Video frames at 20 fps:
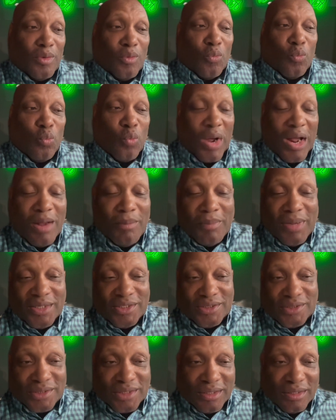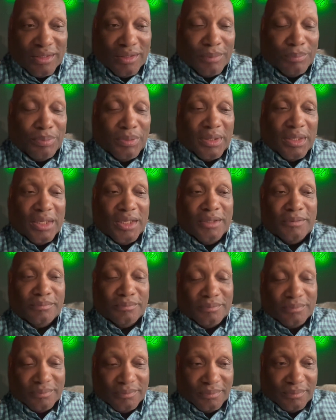Why am I still in the play?
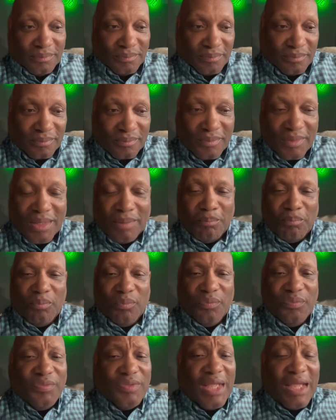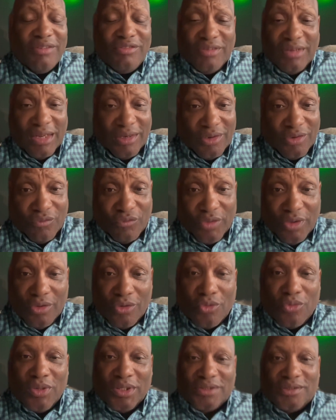That's not the real
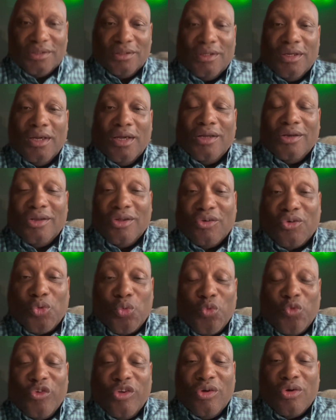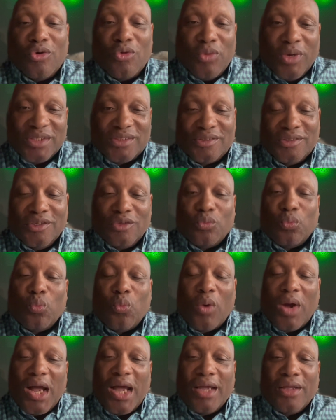question. The real question is,
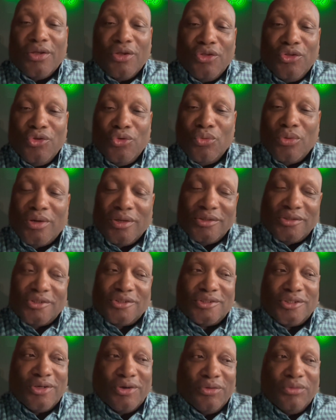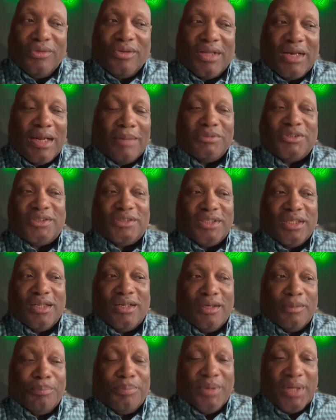why are you concerned that I'm still in
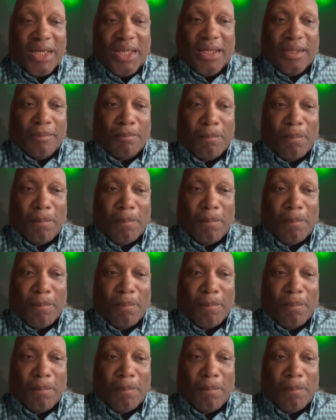the play?